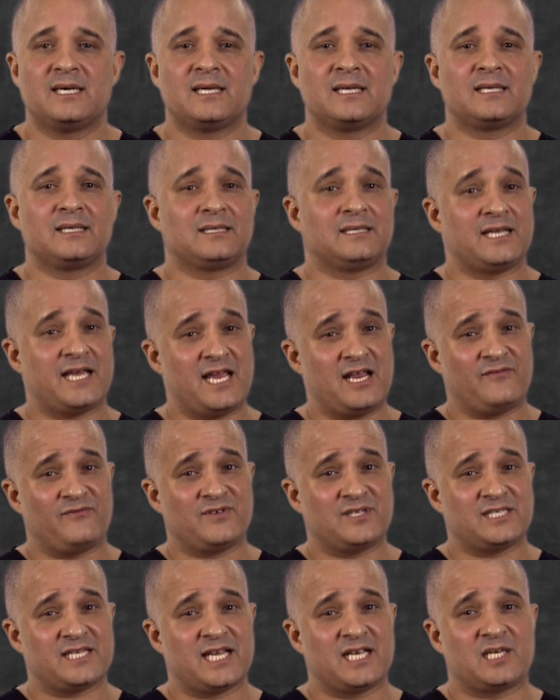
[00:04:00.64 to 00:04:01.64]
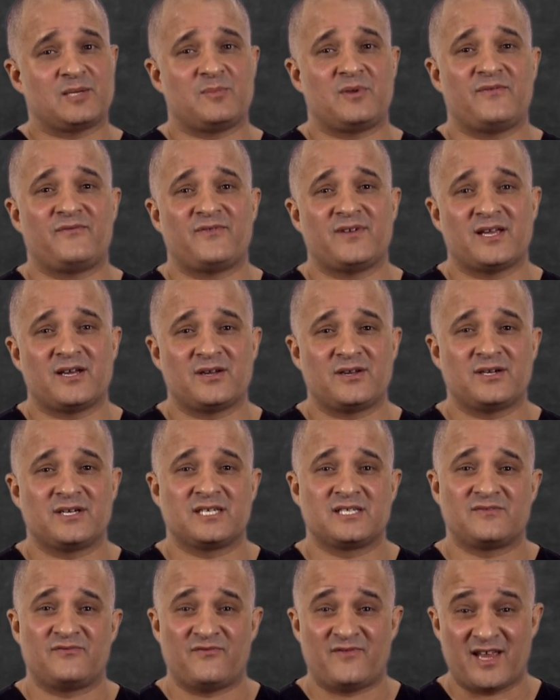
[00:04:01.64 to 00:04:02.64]
Late vasectomy failure
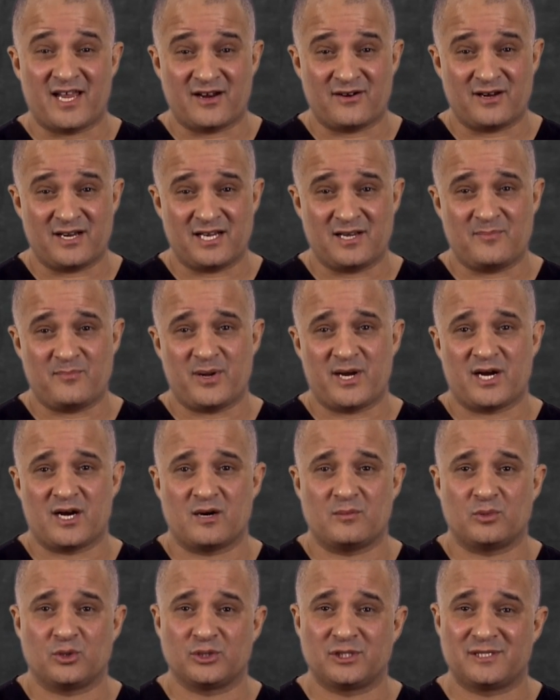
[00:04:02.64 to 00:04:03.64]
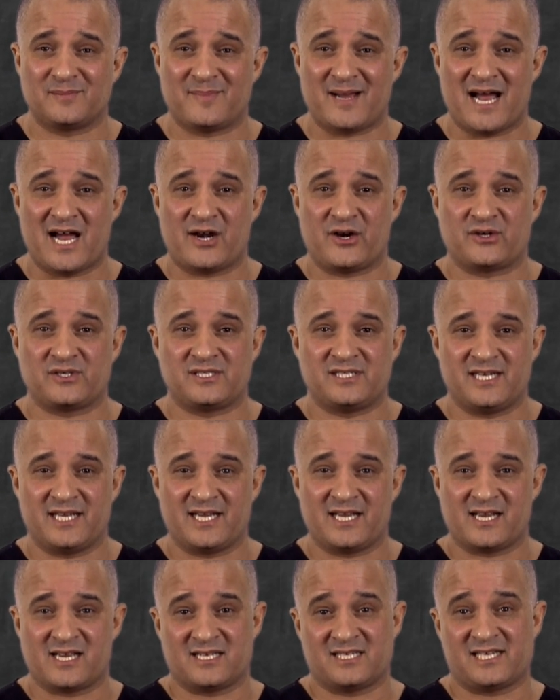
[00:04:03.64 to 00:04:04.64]
is very comparable to miners
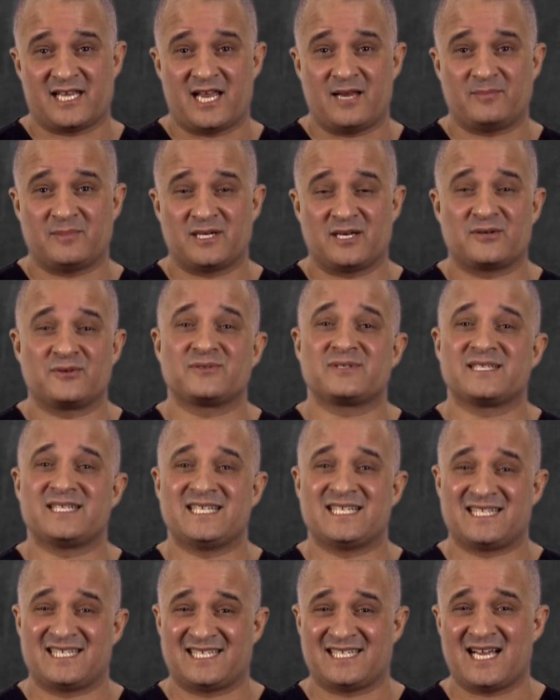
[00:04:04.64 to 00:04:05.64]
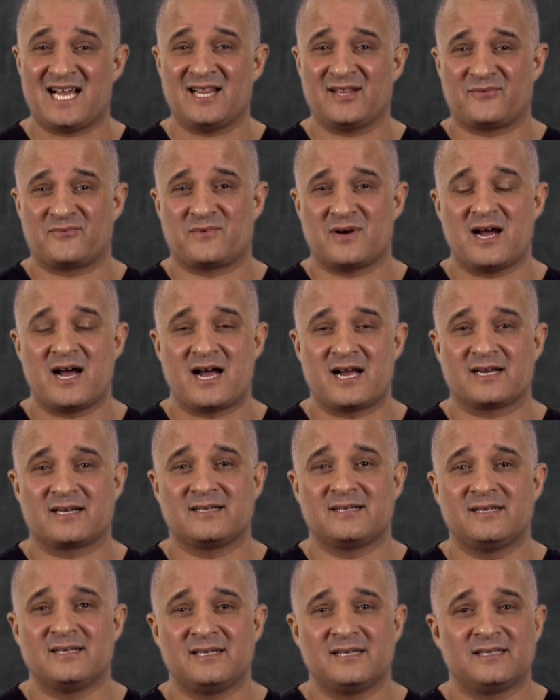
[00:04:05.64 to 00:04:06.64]
digging escape tunnels in solid rock.
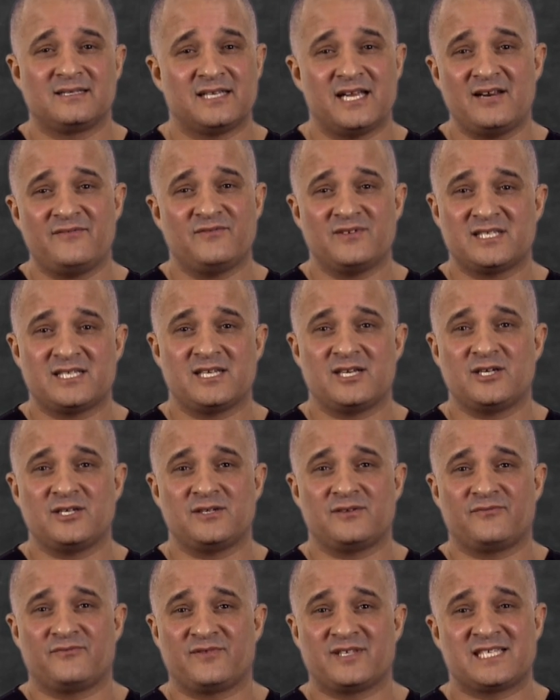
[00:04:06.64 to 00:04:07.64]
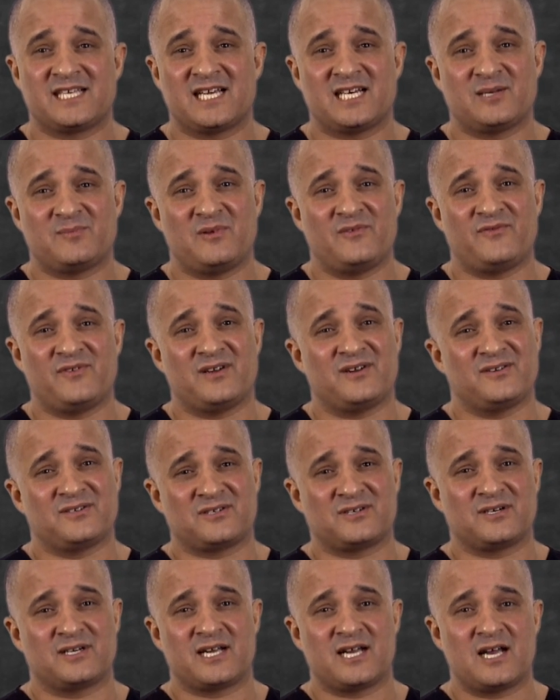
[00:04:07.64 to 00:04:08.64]
Late vasectomy failures
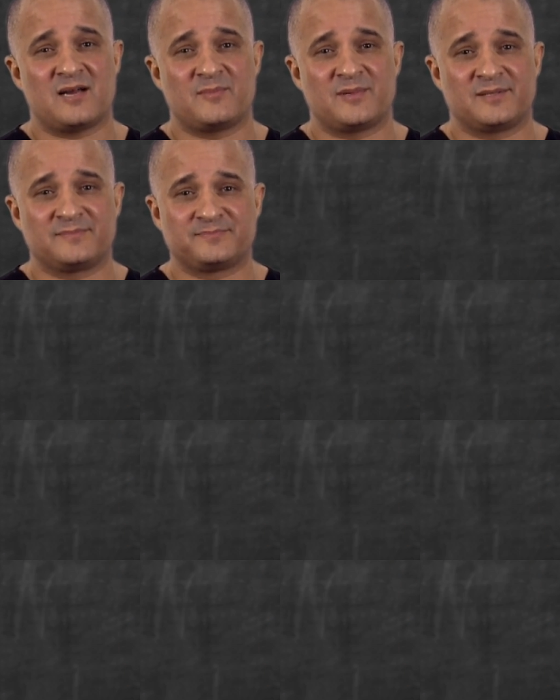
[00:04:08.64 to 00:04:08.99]
aren't common.